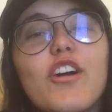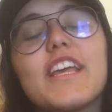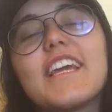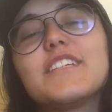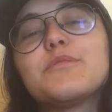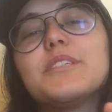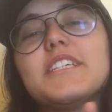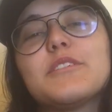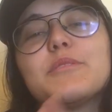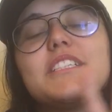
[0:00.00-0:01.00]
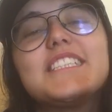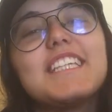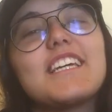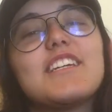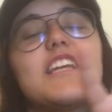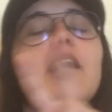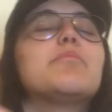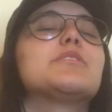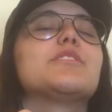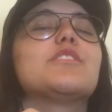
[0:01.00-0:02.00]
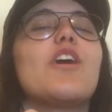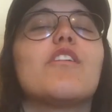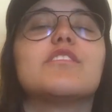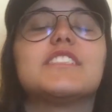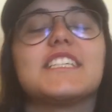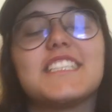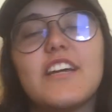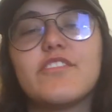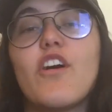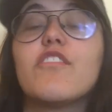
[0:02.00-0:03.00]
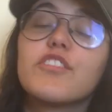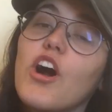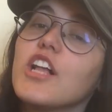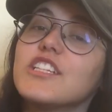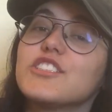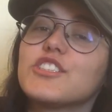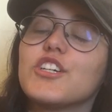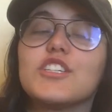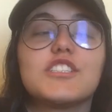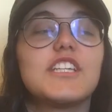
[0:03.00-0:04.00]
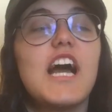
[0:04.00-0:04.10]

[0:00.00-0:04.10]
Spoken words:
Okay guys, we are here with the second episode of the Sex Life of College Girls.